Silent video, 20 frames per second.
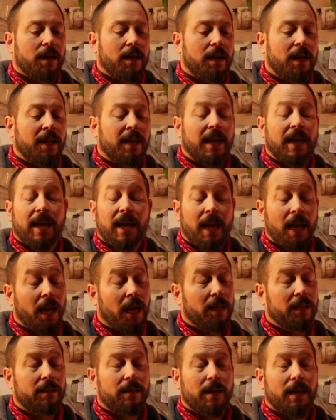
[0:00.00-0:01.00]
and I
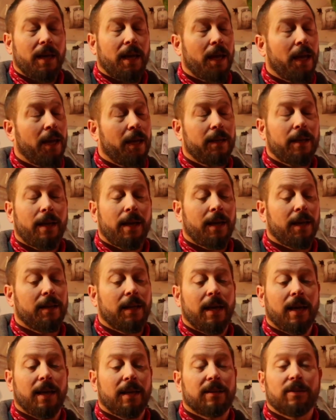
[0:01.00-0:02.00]
hate
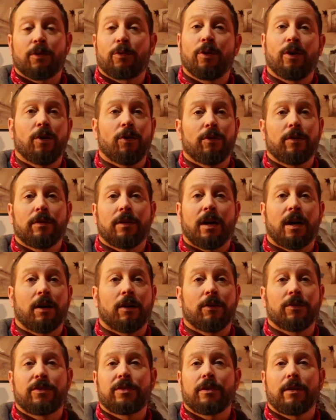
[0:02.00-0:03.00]
to quote
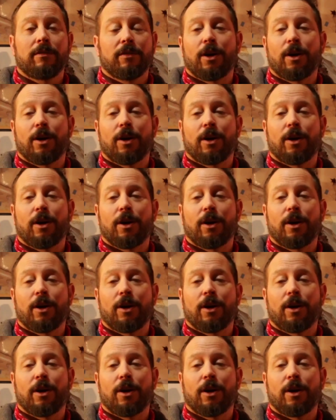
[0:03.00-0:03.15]
Lars